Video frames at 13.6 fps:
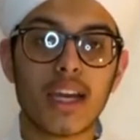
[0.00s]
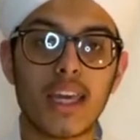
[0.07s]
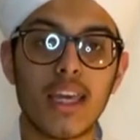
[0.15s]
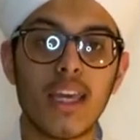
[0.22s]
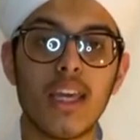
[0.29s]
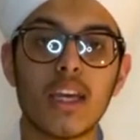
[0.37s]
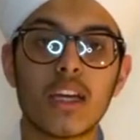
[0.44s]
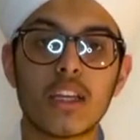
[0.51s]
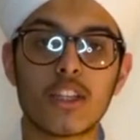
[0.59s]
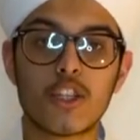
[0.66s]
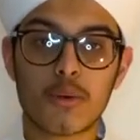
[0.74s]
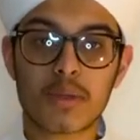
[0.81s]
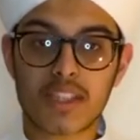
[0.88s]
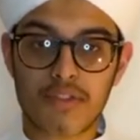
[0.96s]
he
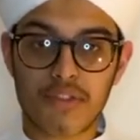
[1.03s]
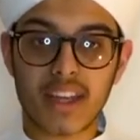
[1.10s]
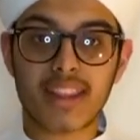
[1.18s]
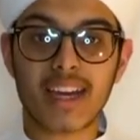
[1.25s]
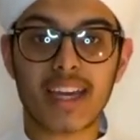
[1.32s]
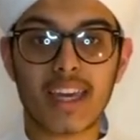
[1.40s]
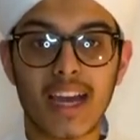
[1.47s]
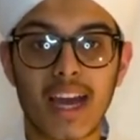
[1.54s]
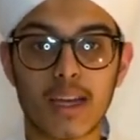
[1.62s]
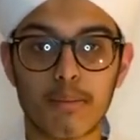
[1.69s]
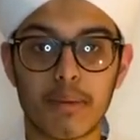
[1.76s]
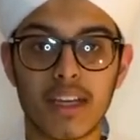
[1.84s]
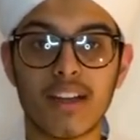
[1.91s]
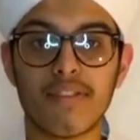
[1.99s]
she was afraid that he
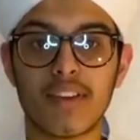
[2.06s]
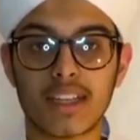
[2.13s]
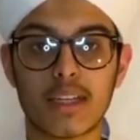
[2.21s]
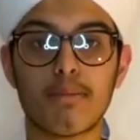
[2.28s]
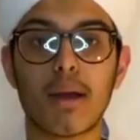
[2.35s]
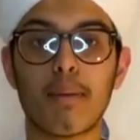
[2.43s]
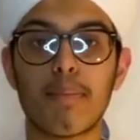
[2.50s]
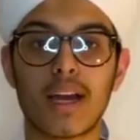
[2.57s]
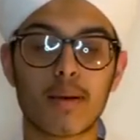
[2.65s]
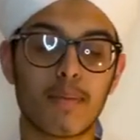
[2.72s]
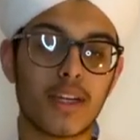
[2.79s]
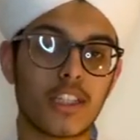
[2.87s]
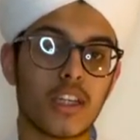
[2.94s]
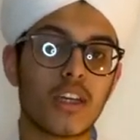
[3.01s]
had been affected by black
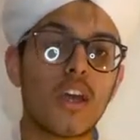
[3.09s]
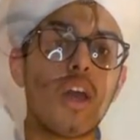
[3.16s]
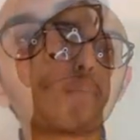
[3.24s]
magic.